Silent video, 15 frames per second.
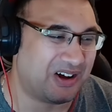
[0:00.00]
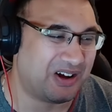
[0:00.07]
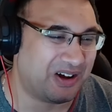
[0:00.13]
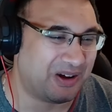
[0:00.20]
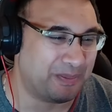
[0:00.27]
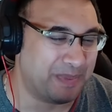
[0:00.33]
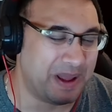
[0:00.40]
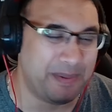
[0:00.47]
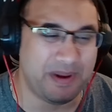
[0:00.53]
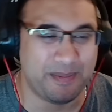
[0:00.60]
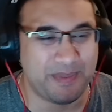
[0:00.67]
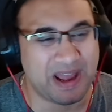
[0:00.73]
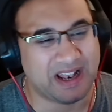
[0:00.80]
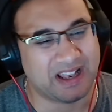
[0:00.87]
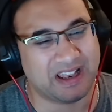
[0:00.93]
or maybe
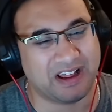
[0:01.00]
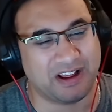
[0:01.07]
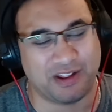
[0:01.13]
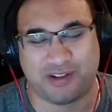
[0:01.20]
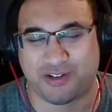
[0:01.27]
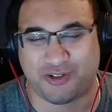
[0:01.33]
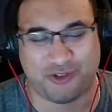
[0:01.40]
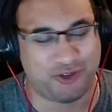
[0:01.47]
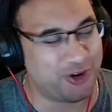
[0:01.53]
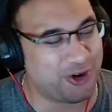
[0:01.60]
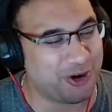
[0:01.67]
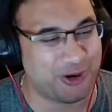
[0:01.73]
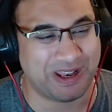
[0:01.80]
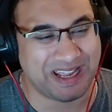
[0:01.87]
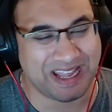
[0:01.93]
mental health,
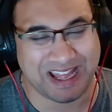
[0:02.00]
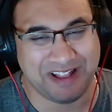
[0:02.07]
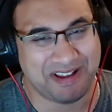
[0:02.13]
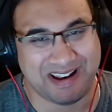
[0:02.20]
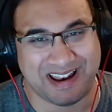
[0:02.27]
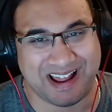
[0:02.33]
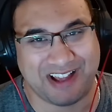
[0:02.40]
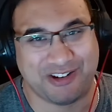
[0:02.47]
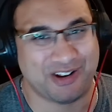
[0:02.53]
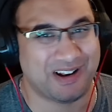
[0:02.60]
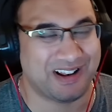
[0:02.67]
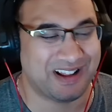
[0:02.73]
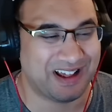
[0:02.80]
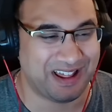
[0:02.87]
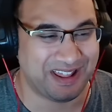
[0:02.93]
surely
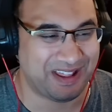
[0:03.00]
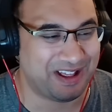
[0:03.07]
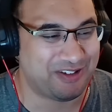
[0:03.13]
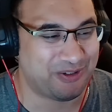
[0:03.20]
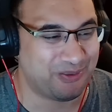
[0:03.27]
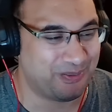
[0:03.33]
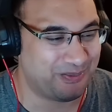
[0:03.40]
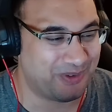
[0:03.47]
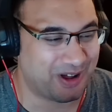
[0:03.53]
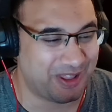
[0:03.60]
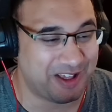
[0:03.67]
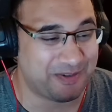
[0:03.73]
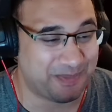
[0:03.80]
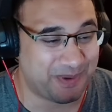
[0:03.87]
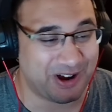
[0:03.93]
international at this at
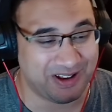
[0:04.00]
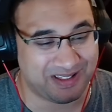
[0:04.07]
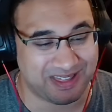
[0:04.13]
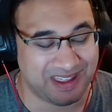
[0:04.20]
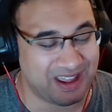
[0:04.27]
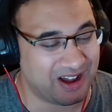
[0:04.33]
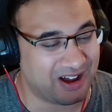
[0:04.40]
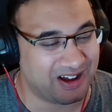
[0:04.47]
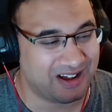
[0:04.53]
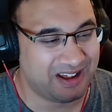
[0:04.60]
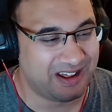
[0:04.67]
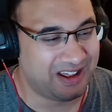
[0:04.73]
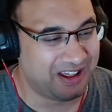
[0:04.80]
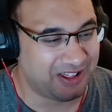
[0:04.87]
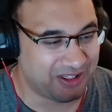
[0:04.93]
this point. They are
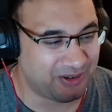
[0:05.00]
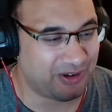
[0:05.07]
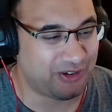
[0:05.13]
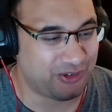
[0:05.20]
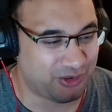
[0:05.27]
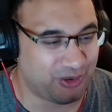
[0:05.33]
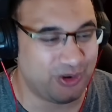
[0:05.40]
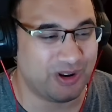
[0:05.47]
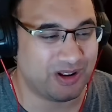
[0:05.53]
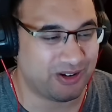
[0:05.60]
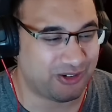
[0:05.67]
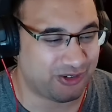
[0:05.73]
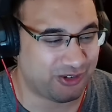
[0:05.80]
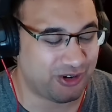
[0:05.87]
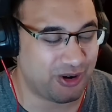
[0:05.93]
they are
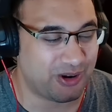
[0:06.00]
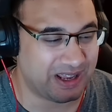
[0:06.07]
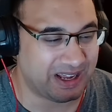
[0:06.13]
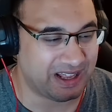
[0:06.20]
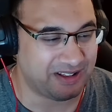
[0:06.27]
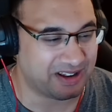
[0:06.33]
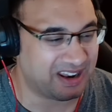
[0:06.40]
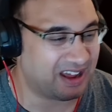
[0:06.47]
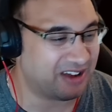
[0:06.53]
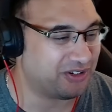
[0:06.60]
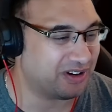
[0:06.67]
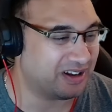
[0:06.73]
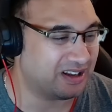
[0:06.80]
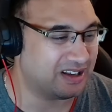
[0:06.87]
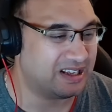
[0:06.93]
surely
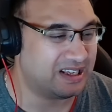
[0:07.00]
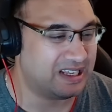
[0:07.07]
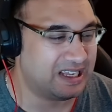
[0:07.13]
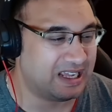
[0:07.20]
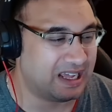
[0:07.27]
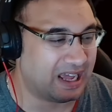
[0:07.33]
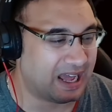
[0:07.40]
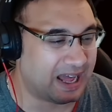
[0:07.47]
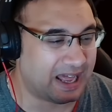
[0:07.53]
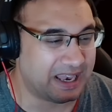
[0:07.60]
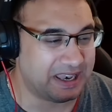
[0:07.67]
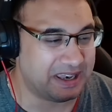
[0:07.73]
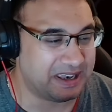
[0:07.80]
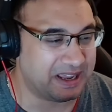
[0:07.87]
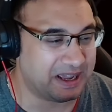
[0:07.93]
international,
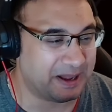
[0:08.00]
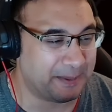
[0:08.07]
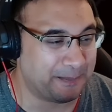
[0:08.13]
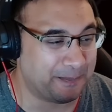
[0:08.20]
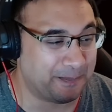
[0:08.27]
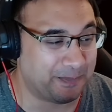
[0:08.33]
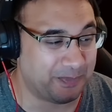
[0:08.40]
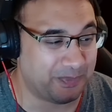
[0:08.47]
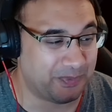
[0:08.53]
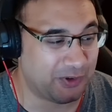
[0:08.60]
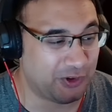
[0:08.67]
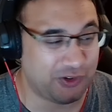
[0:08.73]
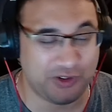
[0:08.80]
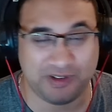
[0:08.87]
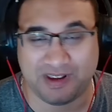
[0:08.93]
and um, they're
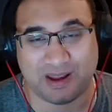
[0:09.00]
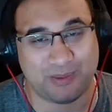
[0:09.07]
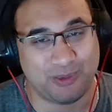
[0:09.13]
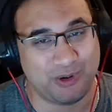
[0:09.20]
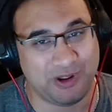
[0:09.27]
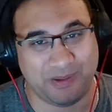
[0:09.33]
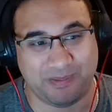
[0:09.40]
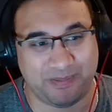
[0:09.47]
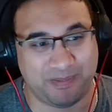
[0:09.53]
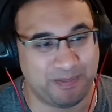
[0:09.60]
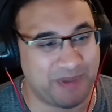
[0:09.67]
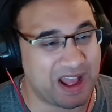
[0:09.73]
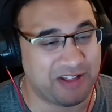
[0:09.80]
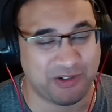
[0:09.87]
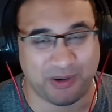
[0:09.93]
just coming
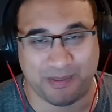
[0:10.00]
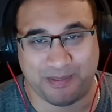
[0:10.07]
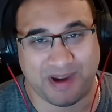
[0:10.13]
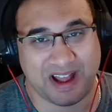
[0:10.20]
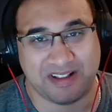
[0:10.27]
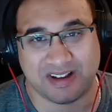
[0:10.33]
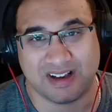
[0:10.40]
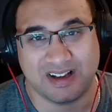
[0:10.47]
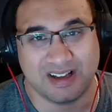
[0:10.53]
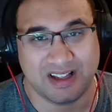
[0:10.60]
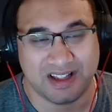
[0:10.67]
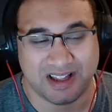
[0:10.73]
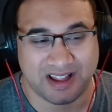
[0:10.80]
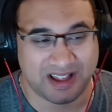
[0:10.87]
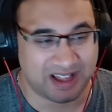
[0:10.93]
better and better
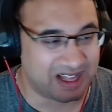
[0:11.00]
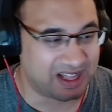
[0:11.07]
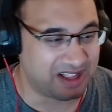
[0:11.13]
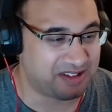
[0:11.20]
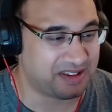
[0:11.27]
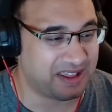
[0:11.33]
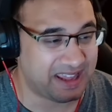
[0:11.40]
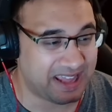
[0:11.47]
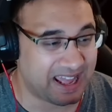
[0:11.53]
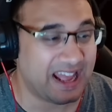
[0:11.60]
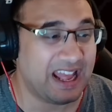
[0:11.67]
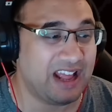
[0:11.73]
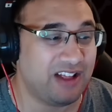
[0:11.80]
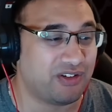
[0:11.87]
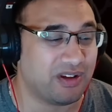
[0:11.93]
as they
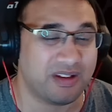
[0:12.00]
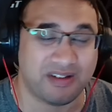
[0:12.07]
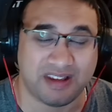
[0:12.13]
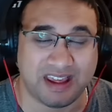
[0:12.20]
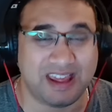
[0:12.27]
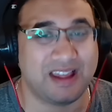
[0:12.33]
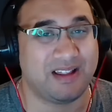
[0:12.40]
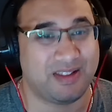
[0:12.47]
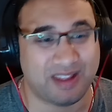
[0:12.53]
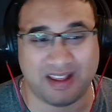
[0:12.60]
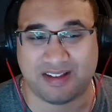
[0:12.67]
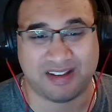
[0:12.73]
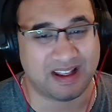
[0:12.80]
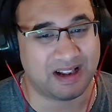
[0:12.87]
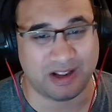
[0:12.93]
age. They they're
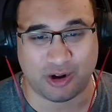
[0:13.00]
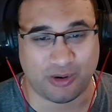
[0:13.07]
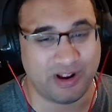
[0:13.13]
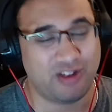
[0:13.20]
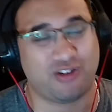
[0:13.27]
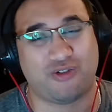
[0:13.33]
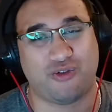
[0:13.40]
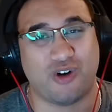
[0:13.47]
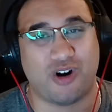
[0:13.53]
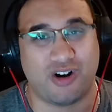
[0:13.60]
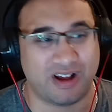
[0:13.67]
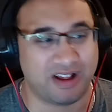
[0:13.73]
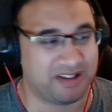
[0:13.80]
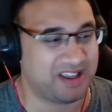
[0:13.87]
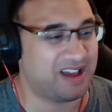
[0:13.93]
still going
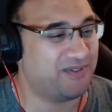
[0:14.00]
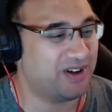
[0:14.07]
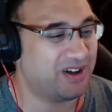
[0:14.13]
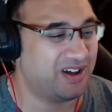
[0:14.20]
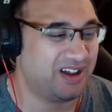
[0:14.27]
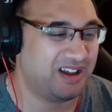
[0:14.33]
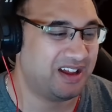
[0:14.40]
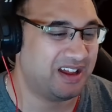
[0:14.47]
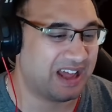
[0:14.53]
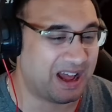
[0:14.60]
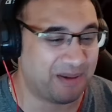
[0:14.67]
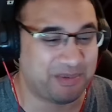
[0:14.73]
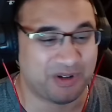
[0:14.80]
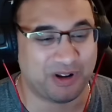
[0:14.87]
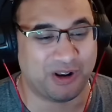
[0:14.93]
strong as ever.
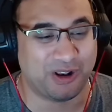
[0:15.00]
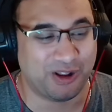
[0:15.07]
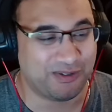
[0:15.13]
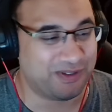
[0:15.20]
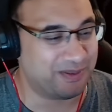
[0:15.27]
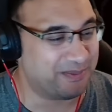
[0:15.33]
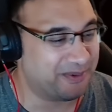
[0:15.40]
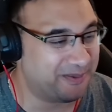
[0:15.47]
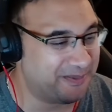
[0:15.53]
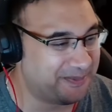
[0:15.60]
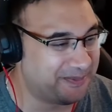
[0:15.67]
Absolutely love them.